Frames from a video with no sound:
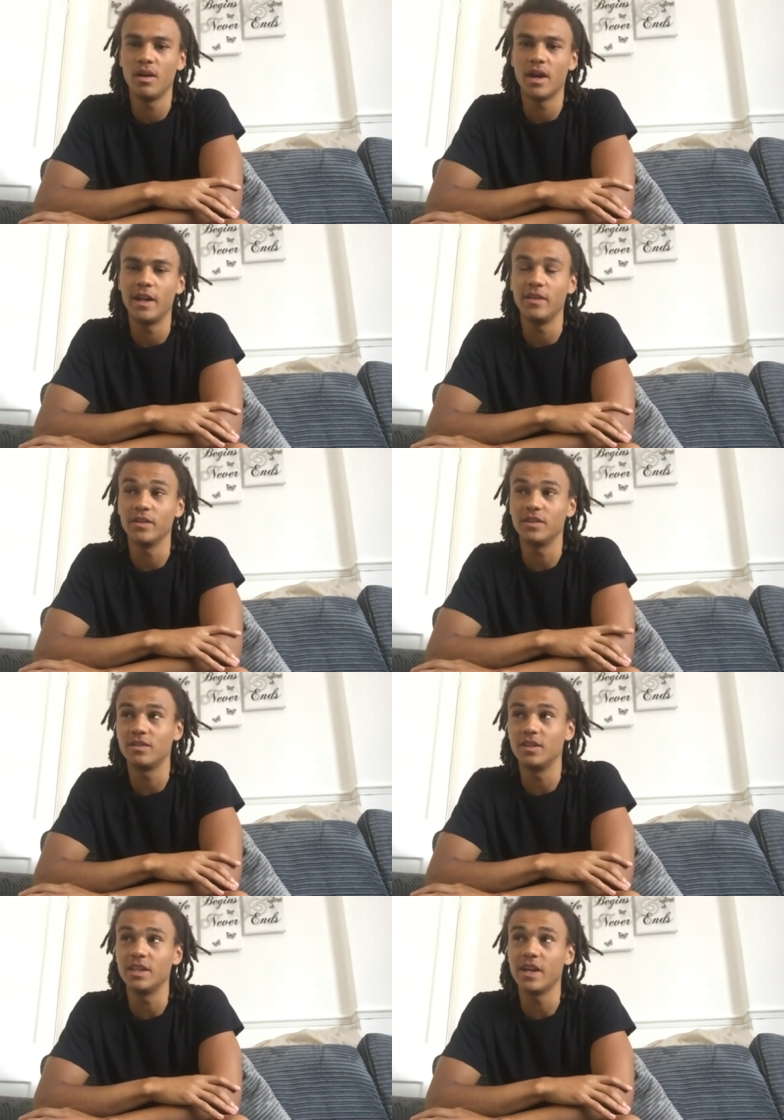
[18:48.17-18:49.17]
And then
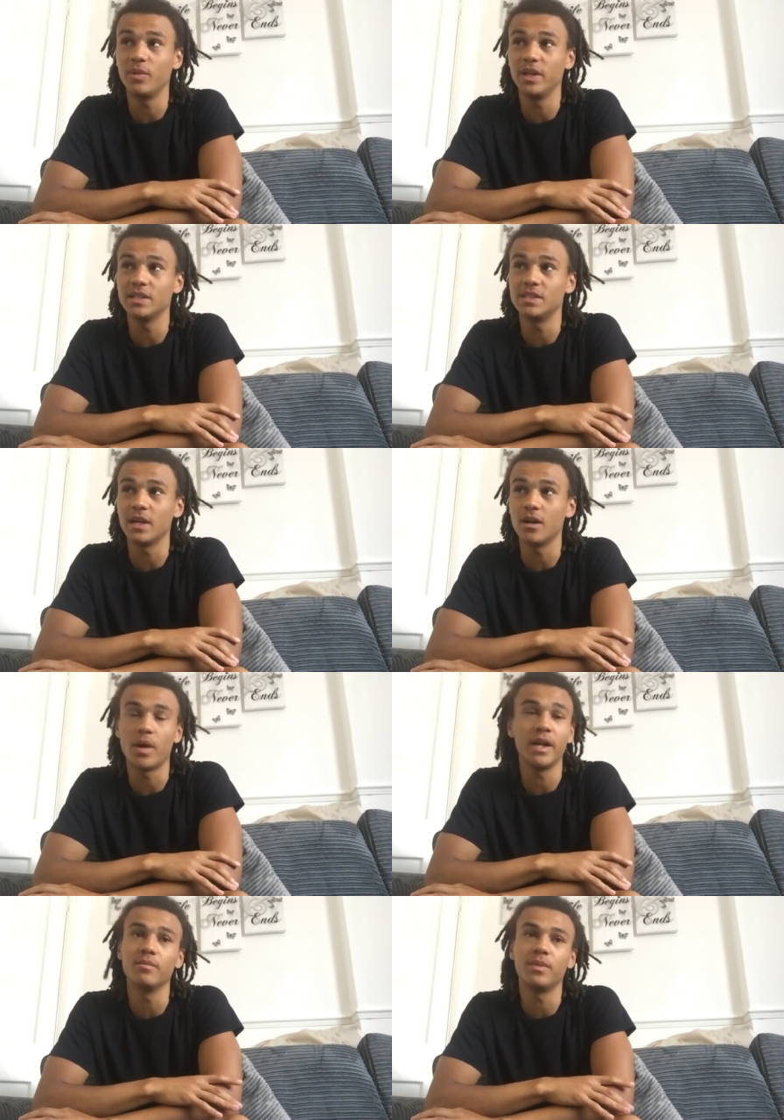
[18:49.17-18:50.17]
the day we did stay up,
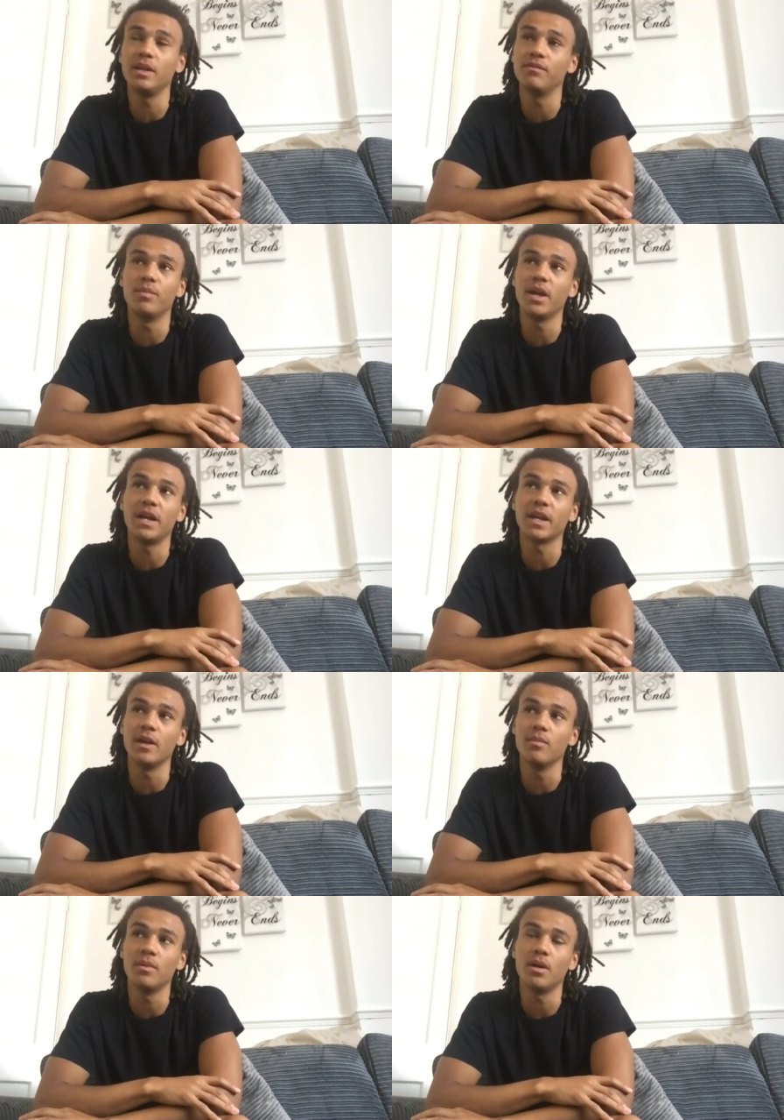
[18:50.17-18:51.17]
I didn't even play that
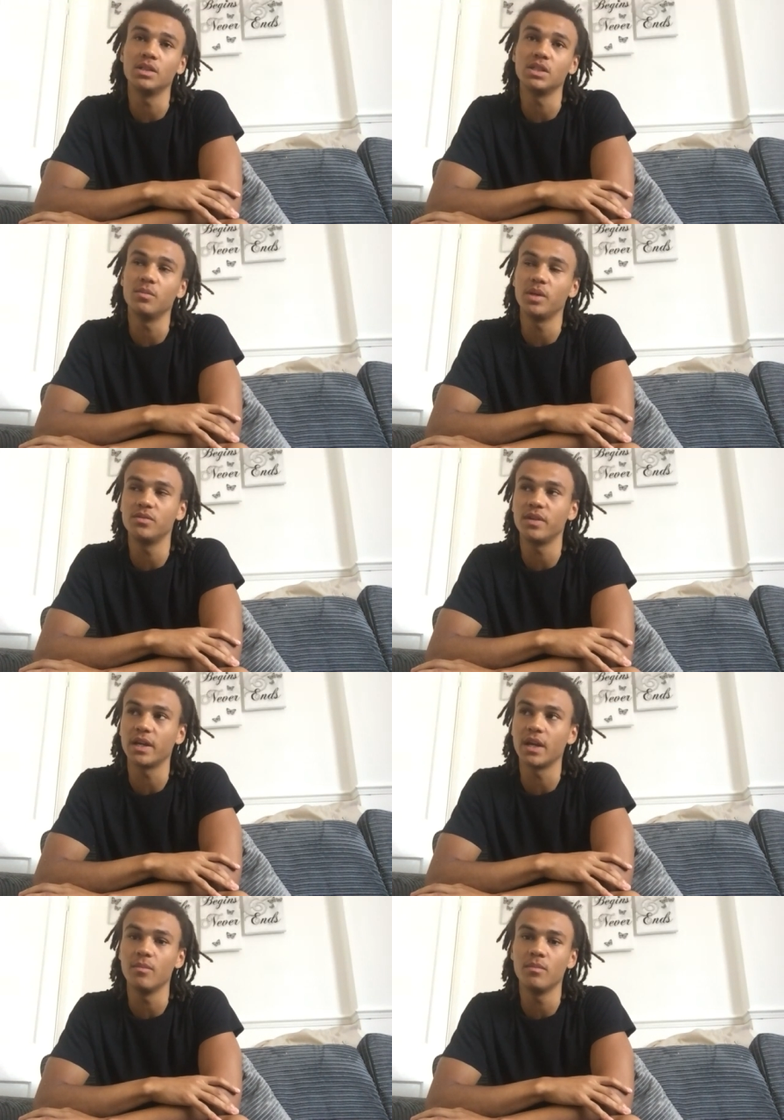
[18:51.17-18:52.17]
game. I was on the bench for that
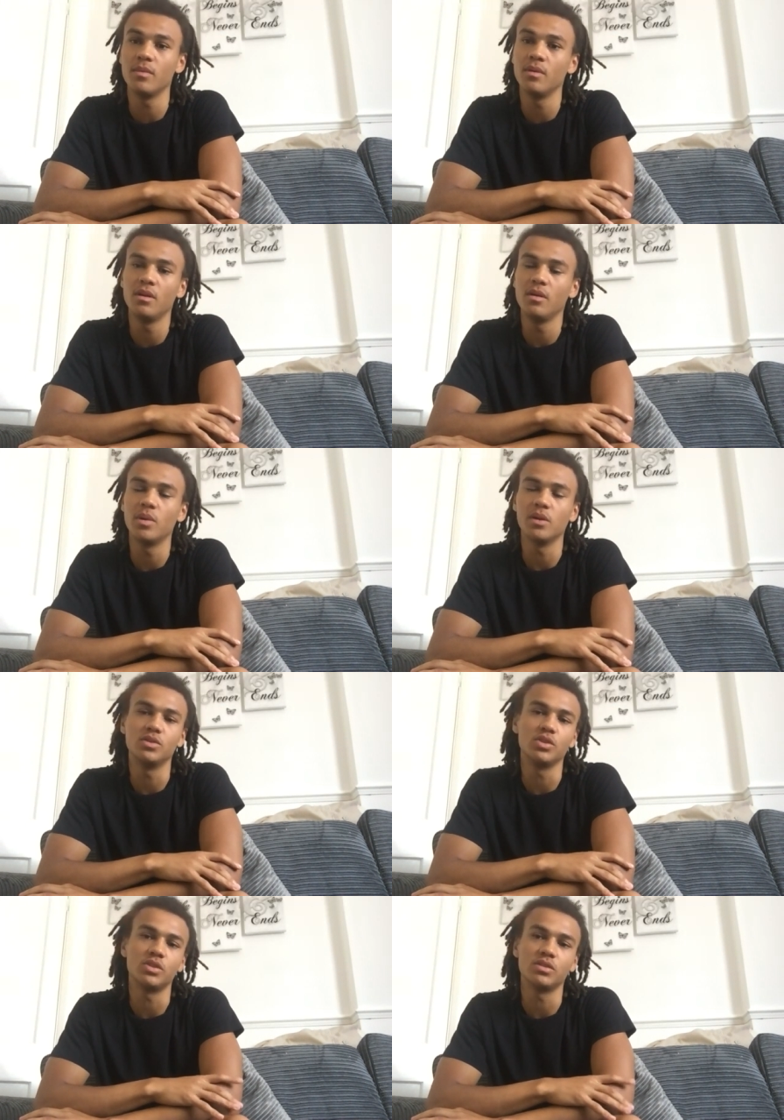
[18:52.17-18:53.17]
game. But it was
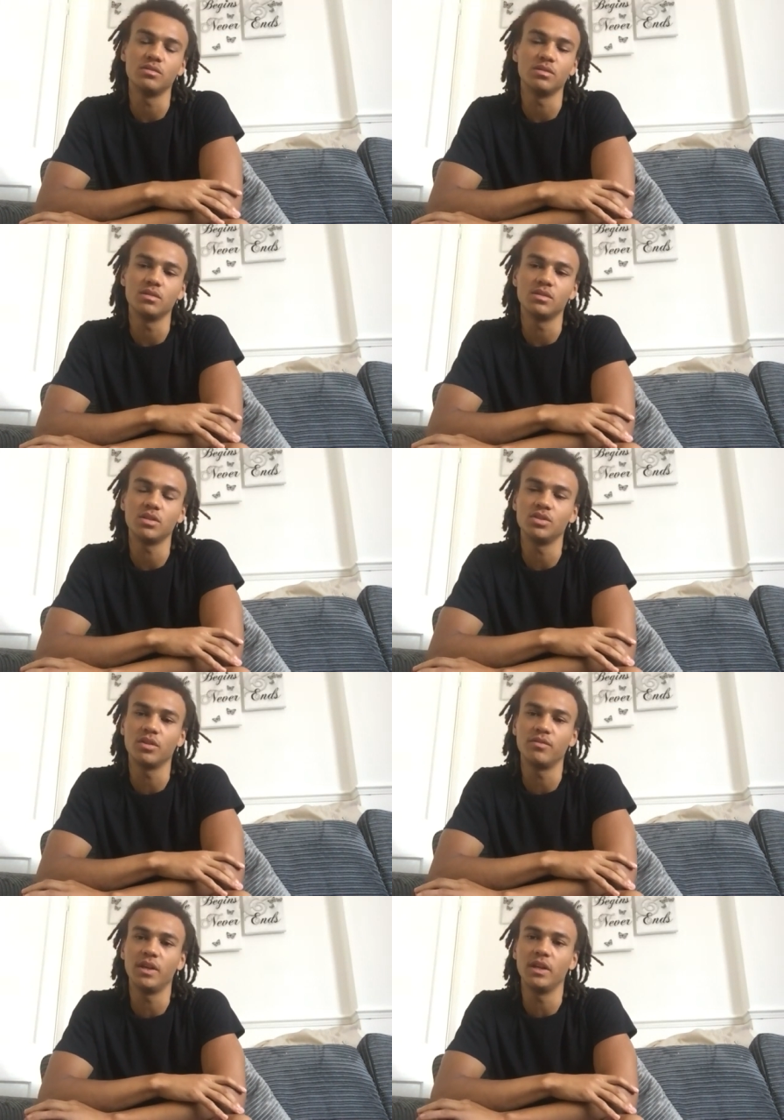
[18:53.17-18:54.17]
just such a good
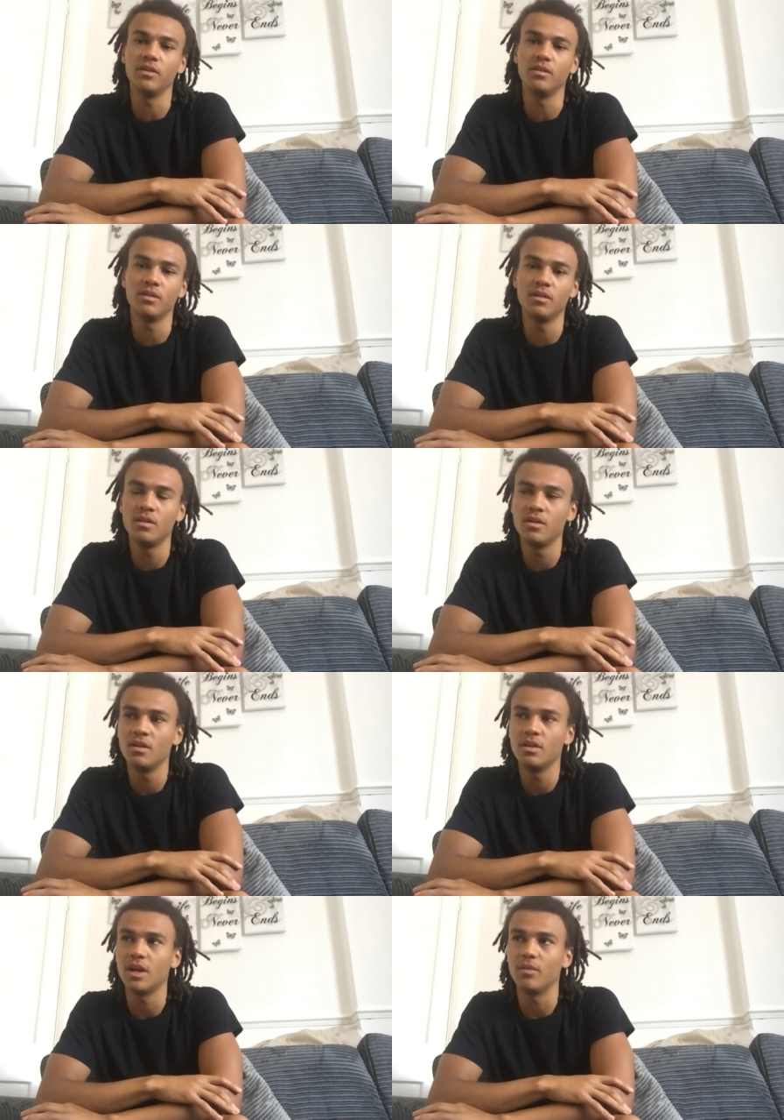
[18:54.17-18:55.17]
feeling
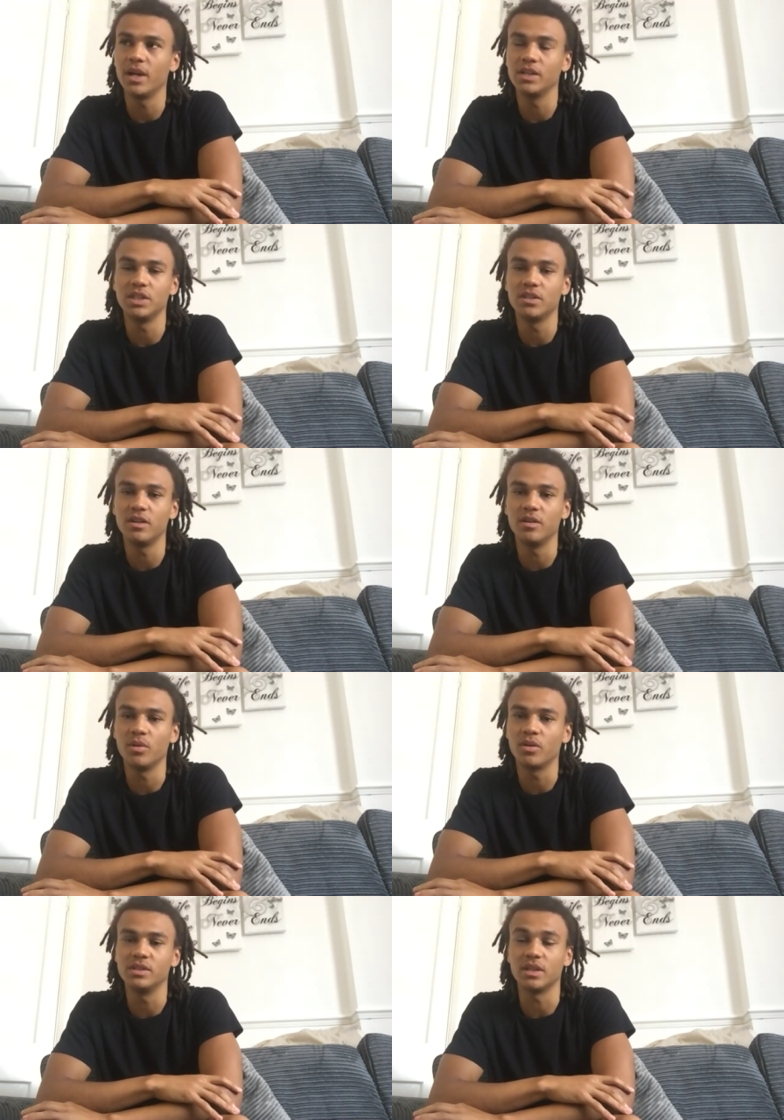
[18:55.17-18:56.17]
that we actually done it,
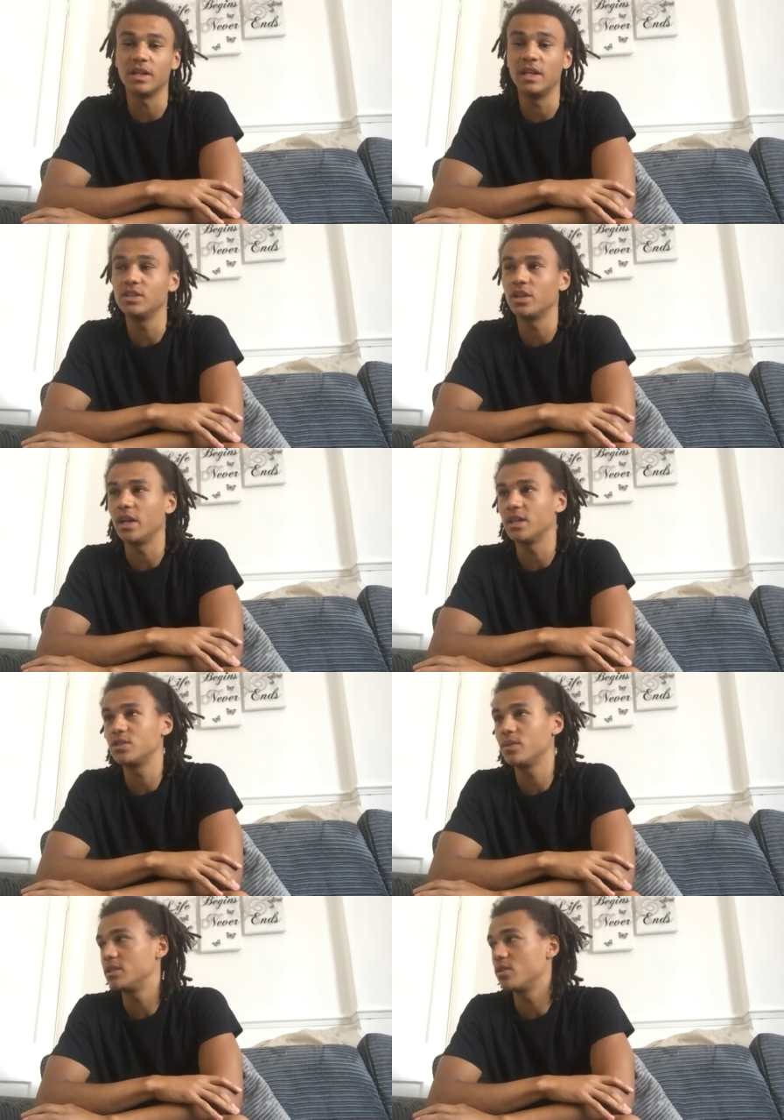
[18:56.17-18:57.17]
because literally, I
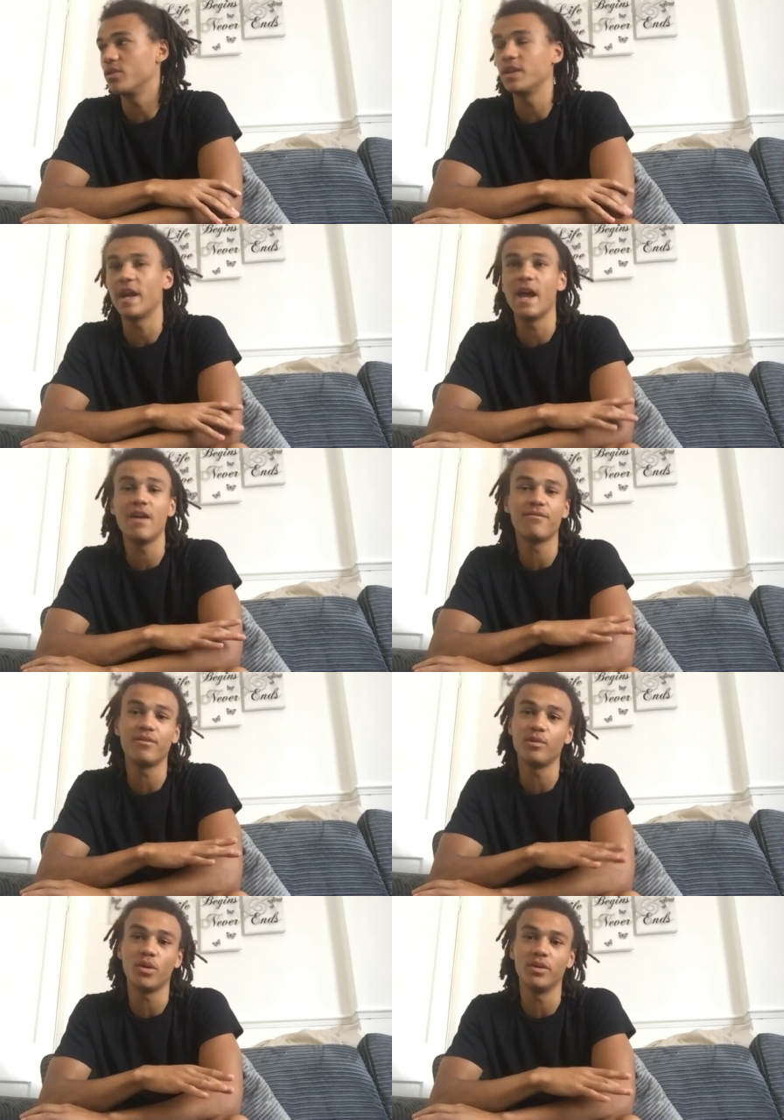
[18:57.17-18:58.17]
swear to God,
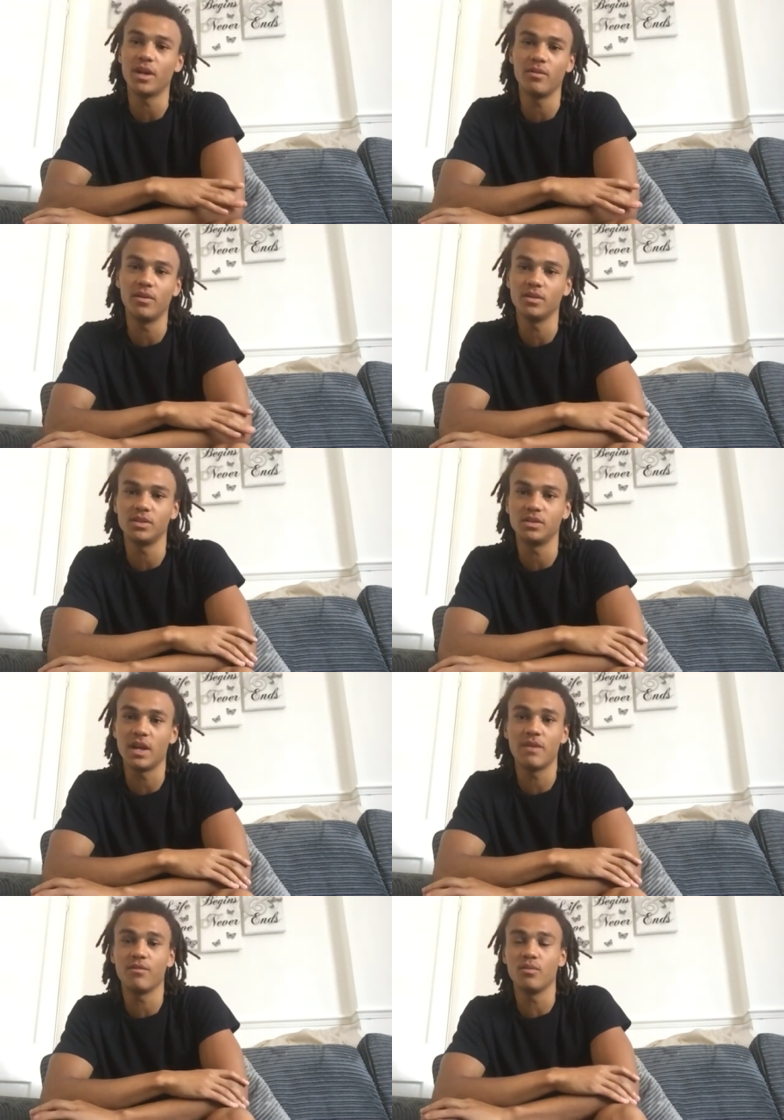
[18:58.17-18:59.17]
everyone doubted us.
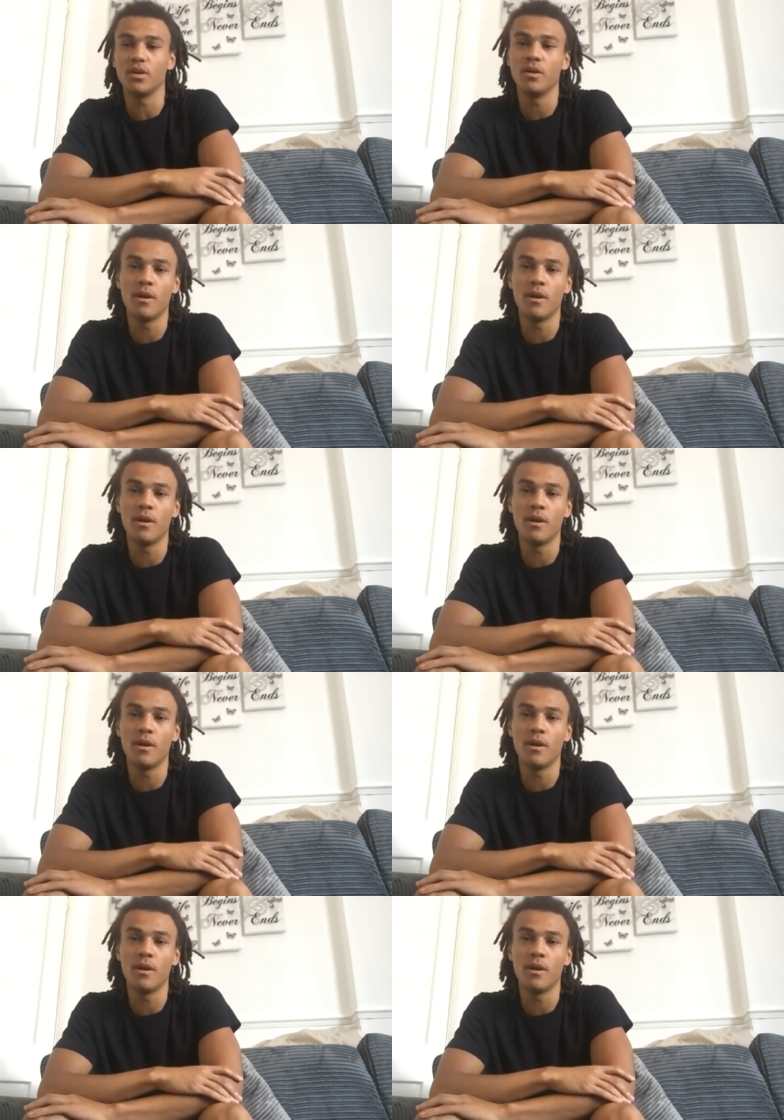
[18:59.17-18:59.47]
Everyone.